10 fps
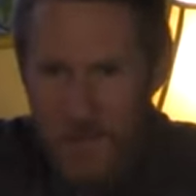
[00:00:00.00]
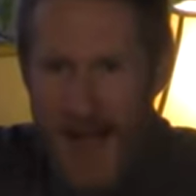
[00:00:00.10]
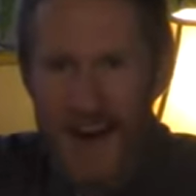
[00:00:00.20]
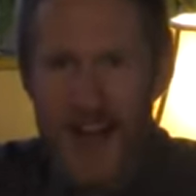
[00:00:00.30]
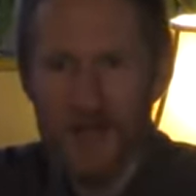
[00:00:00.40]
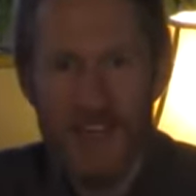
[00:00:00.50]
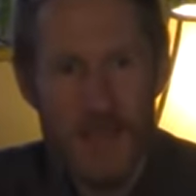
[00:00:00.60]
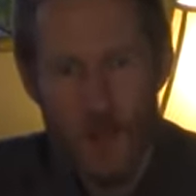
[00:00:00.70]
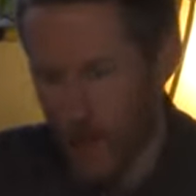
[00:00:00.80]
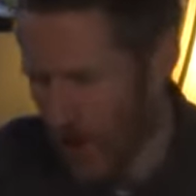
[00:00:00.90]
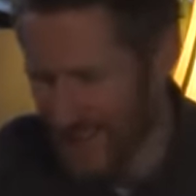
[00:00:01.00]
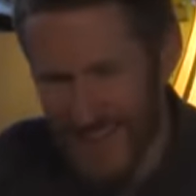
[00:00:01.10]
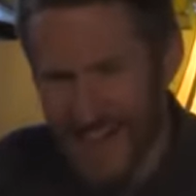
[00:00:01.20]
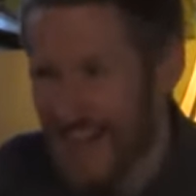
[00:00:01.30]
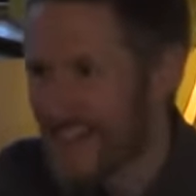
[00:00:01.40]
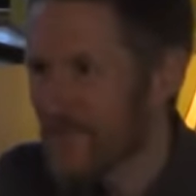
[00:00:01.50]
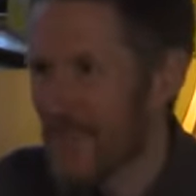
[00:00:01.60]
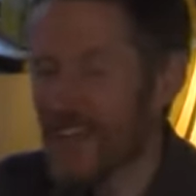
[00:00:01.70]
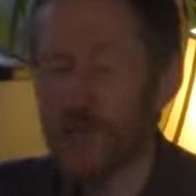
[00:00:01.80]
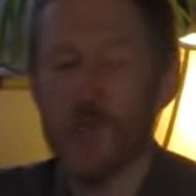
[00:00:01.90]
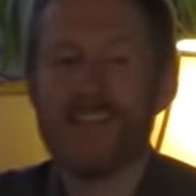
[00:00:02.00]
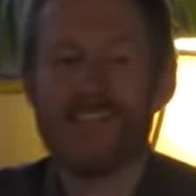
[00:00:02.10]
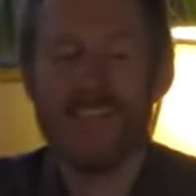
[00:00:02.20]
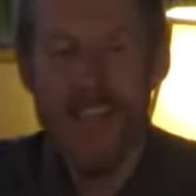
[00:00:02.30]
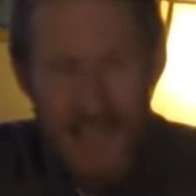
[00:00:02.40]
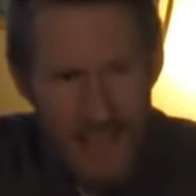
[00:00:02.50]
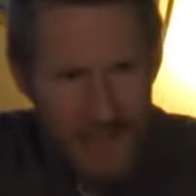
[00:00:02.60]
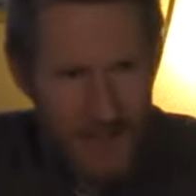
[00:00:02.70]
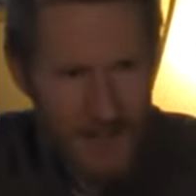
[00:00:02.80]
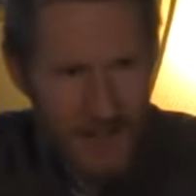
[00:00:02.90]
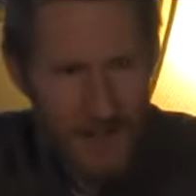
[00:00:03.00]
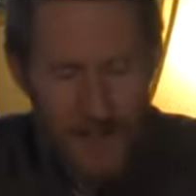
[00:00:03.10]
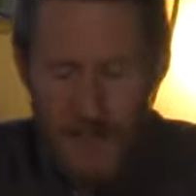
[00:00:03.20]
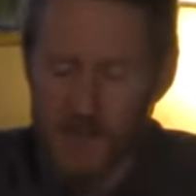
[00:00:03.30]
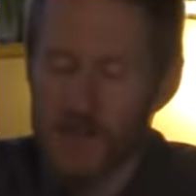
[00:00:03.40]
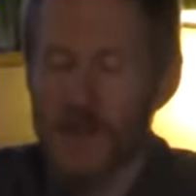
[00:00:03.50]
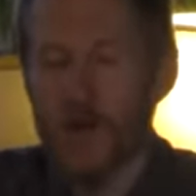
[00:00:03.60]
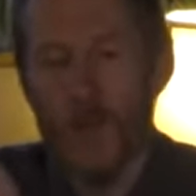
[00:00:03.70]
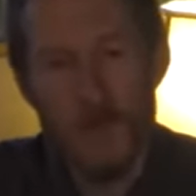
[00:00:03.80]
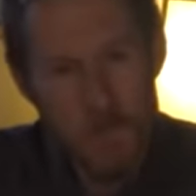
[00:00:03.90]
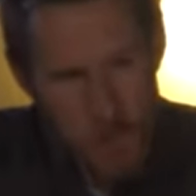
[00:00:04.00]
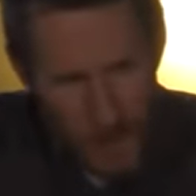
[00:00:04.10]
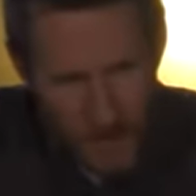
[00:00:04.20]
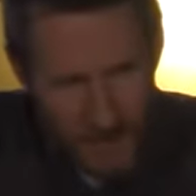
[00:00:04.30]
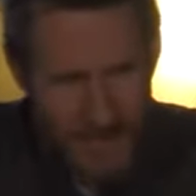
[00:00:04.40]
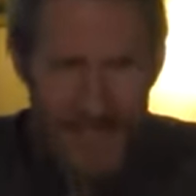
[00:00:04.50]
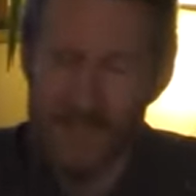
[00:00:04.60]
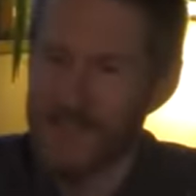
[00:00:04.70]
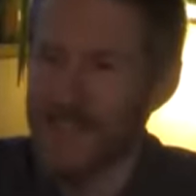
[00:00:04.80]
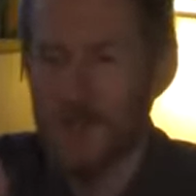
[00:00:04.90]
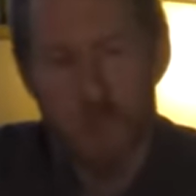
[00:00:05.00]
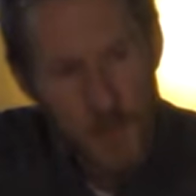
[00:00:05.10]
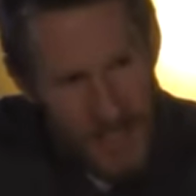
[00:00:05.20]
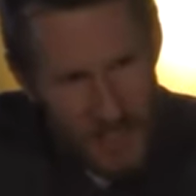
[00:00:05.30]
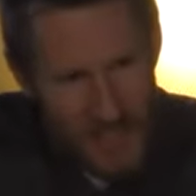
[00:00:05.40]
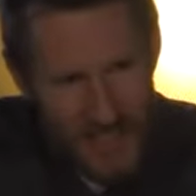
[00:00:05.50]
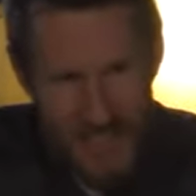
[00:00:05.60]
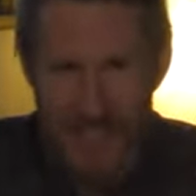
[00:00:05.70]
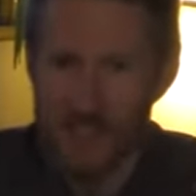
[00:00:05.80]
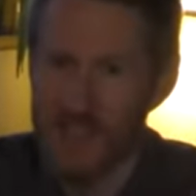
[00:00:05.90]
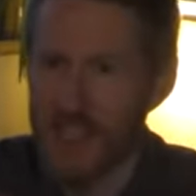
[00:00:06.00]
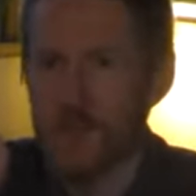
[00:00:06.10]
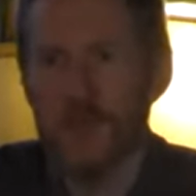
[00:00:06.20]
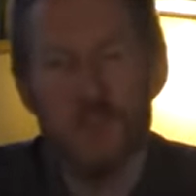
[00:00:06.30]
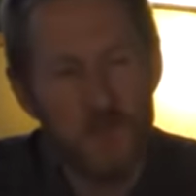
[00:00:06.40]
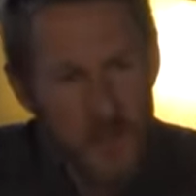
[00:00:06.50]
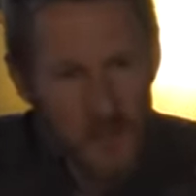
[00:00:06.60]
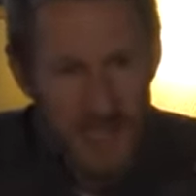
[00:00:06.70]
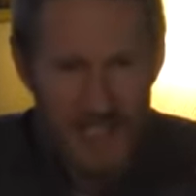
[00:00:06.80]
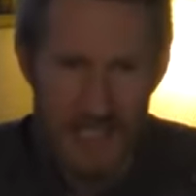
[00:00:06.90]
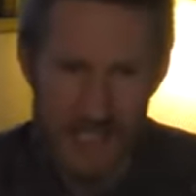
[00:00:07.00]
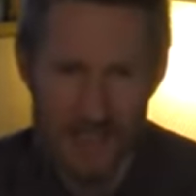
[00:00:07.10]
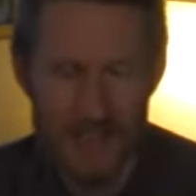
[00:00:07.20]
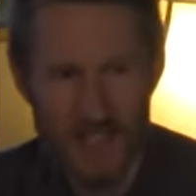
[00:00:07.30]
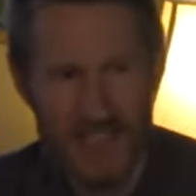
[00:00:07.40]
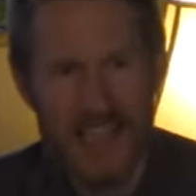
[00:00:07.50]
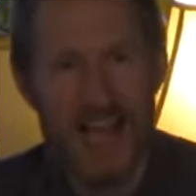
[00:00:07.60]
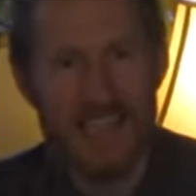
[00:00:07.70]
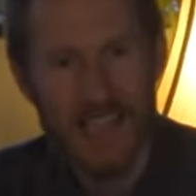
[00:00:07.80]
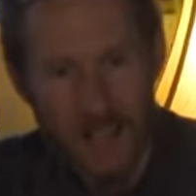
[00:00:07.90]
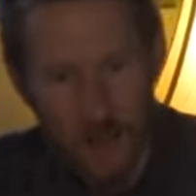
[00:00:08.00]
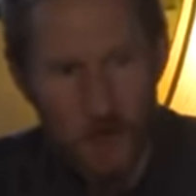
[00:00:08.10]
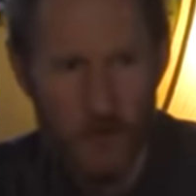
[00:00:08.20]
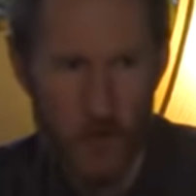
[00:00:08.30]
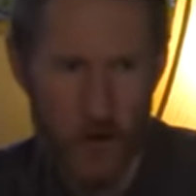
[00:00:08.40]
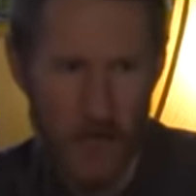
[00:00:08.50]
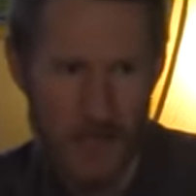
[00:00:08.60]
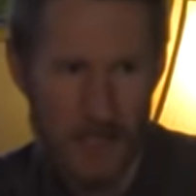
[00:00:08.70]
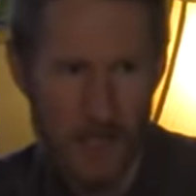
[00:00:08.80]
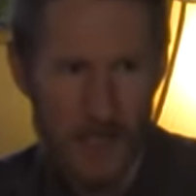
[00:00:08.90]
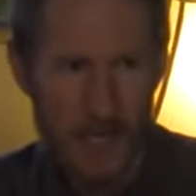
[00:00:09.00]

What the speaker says: And Bonhoeffer came along and was like, "That's ridiculous. And so he started writing books against it and preaching against it and refuting it until he got killed for it.